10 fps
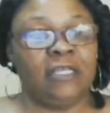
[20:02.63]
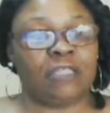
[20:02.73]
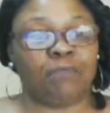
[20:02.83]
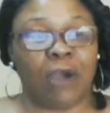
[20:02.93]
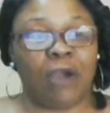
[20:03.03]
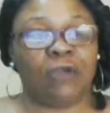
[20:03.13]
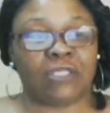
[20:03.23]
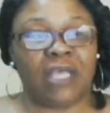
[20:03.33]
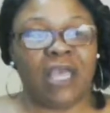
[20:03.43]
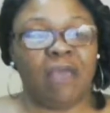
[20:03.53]

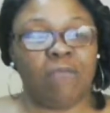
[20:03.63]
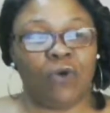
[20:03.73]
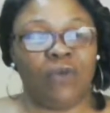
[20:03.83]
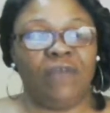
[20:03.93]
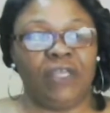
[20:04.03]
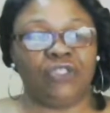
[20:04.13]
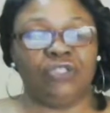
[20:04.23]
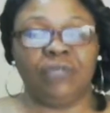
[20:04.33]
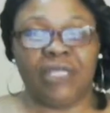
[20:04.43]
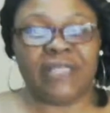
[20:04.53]
sparks and motivates
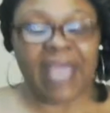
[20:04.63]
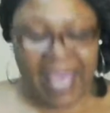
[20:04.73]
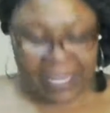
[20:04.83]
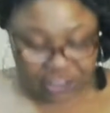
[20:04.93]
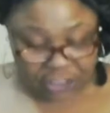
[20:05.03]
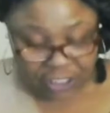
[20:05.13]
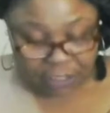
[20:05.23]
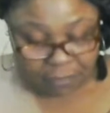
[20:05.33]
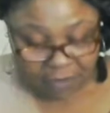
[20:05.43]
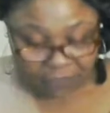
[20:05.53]
you into action
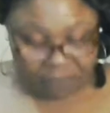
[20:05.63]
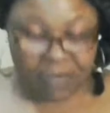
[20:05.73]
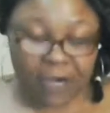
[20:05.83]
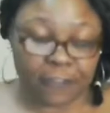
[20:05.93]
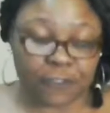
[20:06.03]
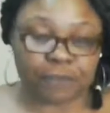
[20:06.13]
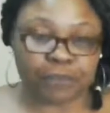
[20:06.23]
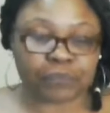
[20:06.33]
in the month of March.